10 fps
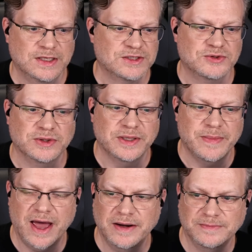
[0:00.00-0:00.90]
This is really
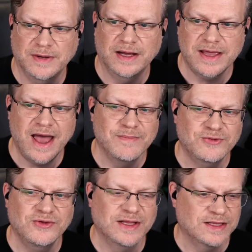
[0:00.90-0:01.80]
bad. Yeah,
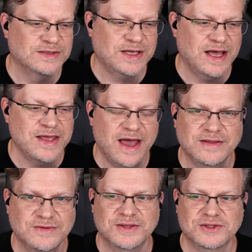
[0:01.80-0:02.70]

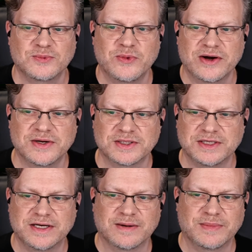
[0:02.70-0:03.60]
there's some
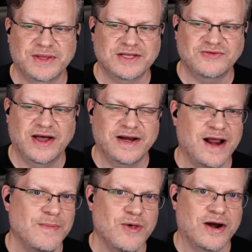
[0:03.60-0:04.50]
weirdness in here, but that's
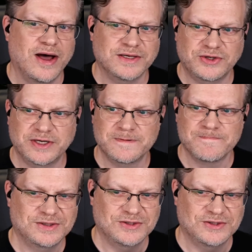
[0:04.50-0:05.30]
fine. I'm not Austrian.